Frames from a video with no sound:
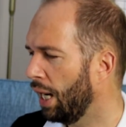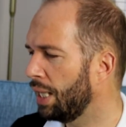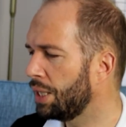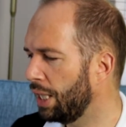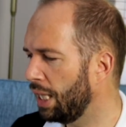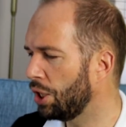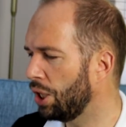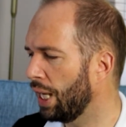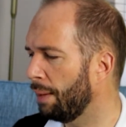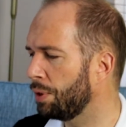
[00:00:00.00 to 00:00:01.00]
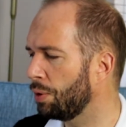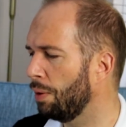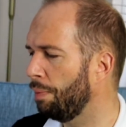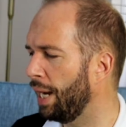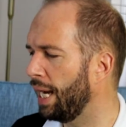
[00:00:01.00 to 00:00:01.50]
and teaching them to
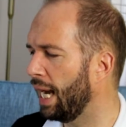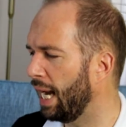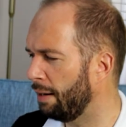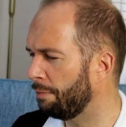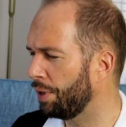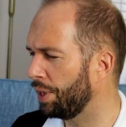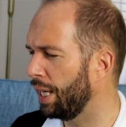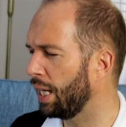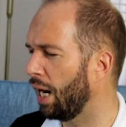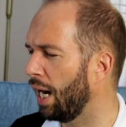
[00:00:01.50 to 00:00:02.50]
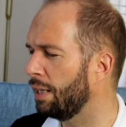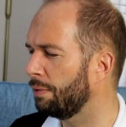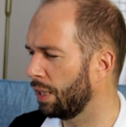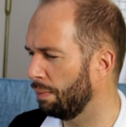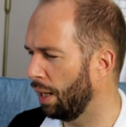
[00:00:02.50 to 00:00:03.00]
obey everything I
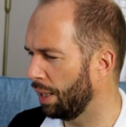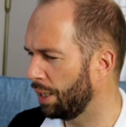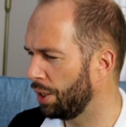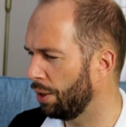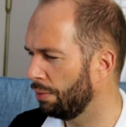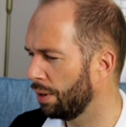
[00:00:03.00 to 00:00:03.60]
have commanded you.